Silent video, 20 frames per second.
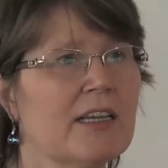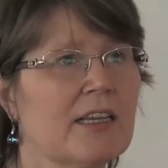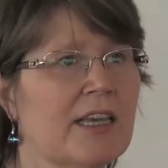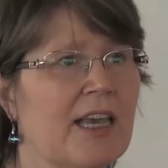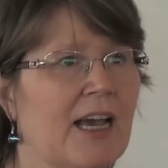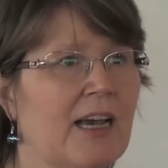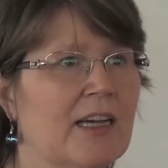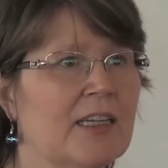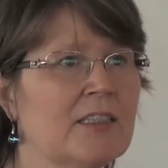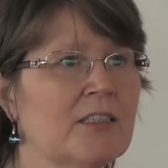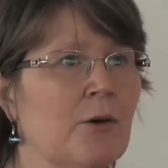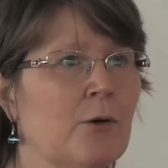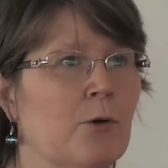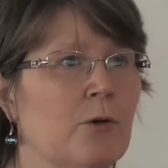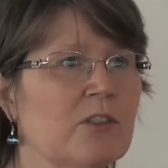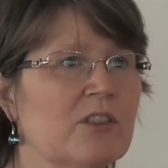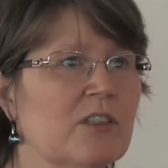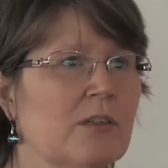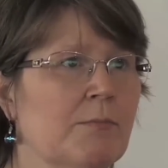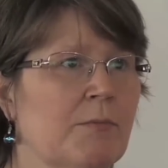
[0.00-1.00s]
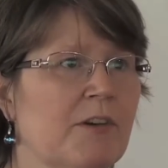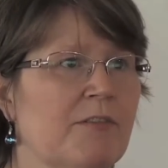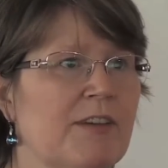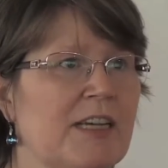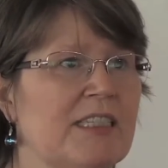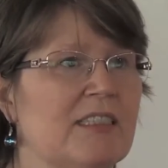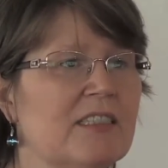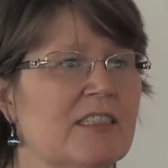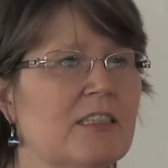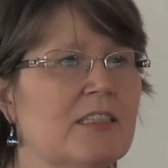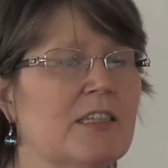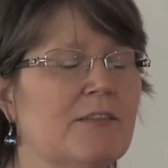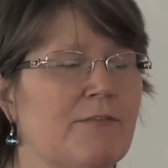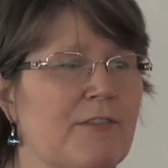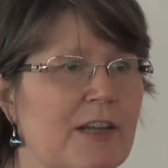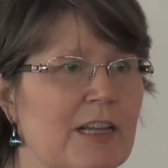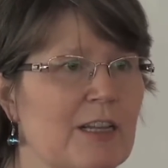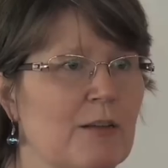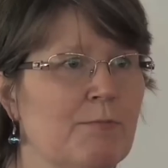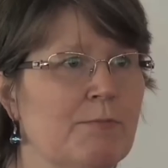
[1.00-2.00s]
can also prevent the
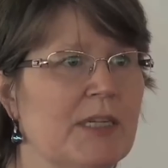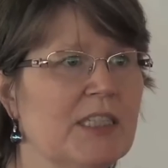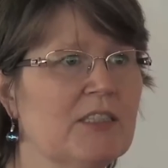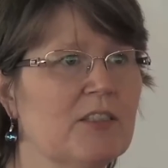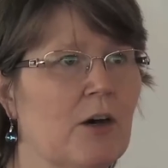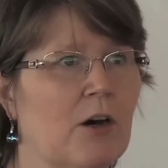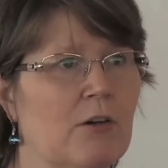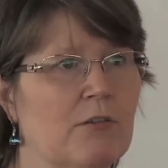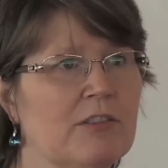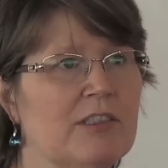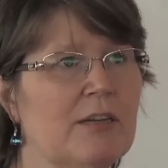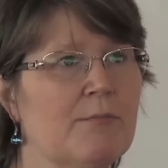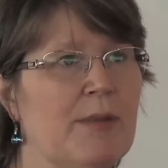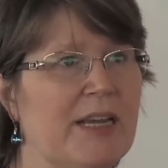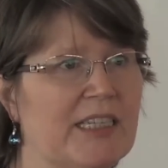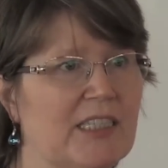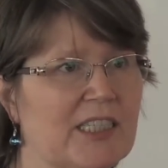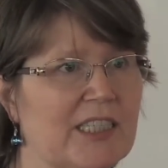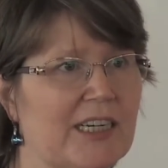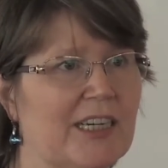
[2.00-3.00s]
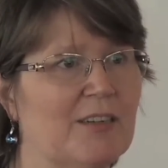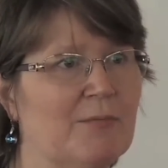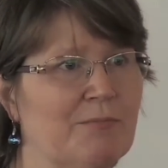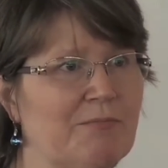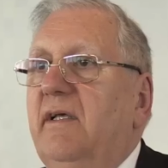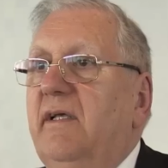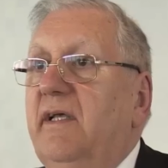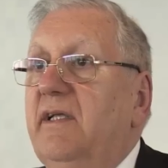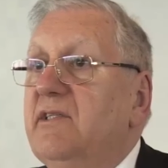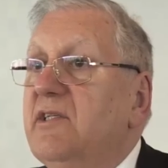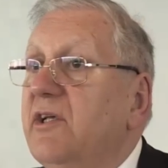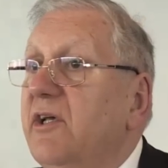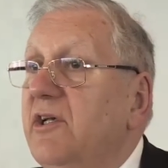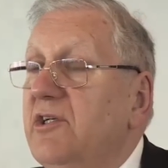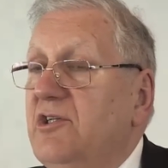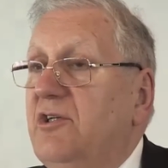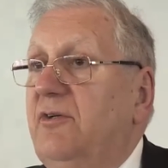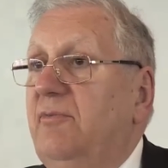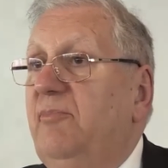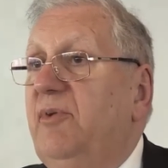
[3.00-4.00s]
development of dementia. It's
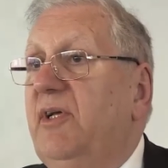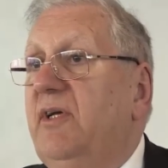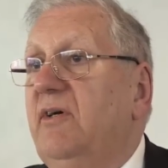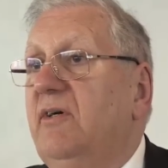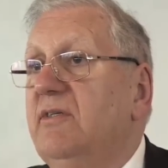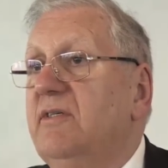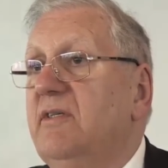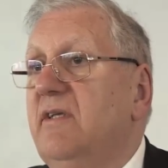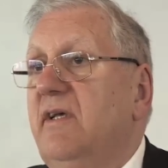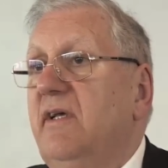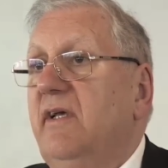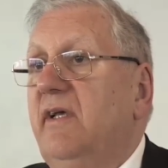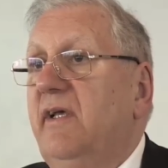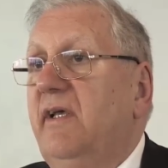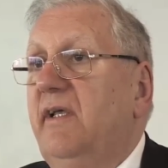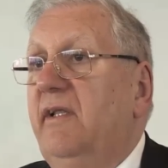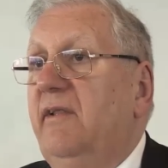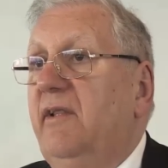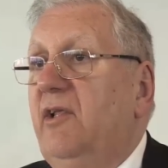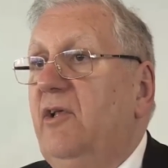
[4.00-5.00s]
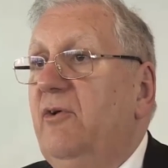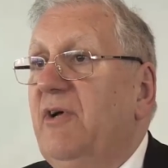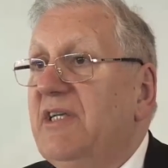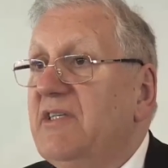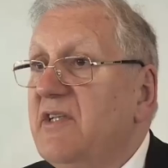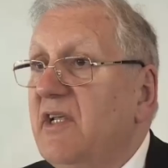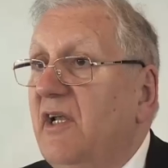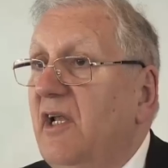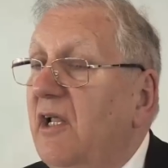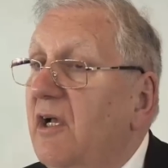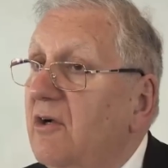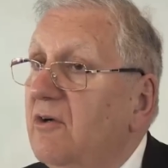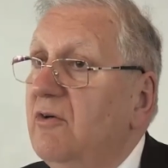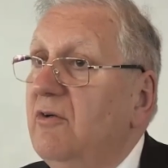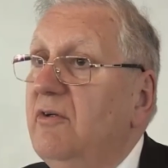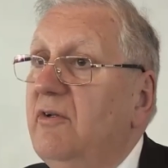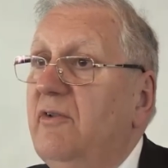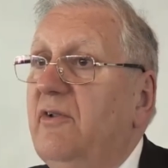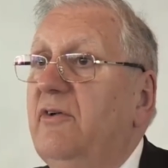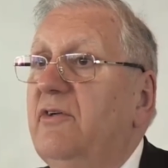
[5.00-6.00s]
urgent because in the US
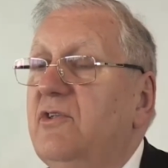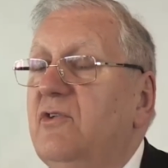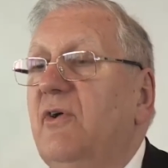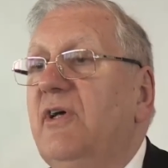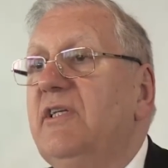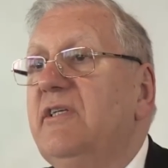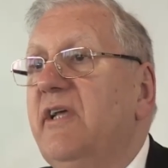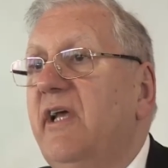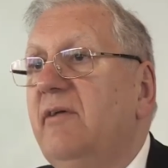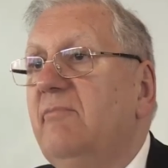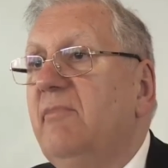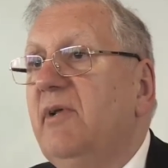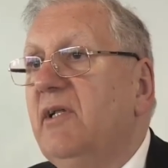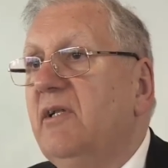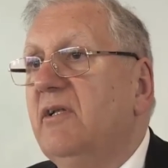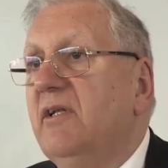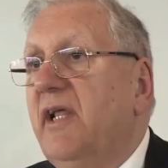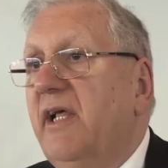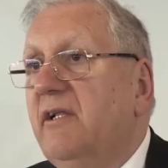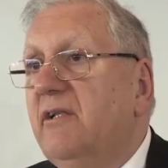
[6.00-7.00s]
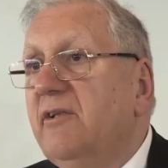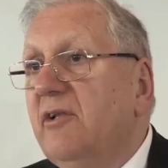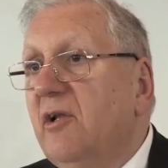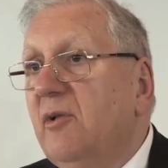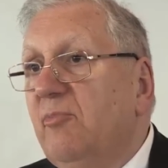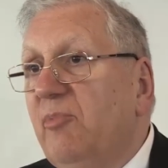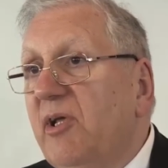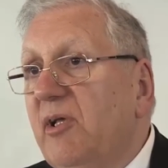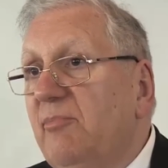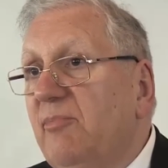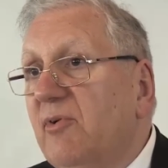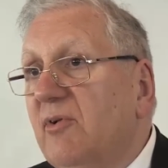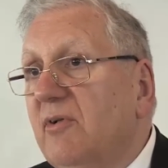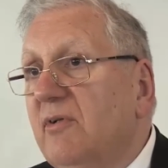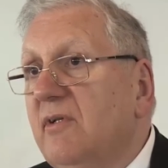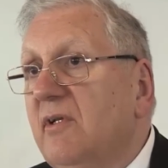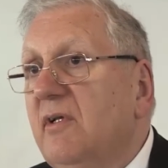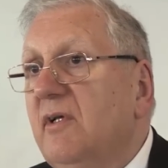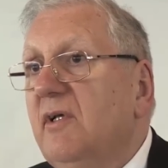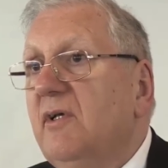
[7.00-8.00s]
alone, there are 28 million elderly
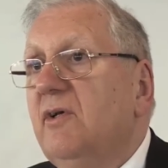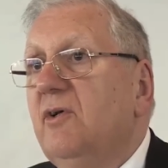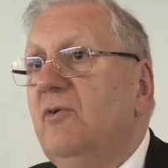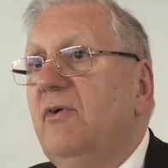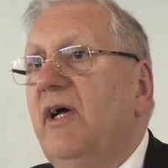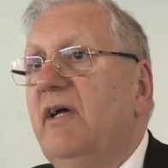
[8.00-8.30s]
people who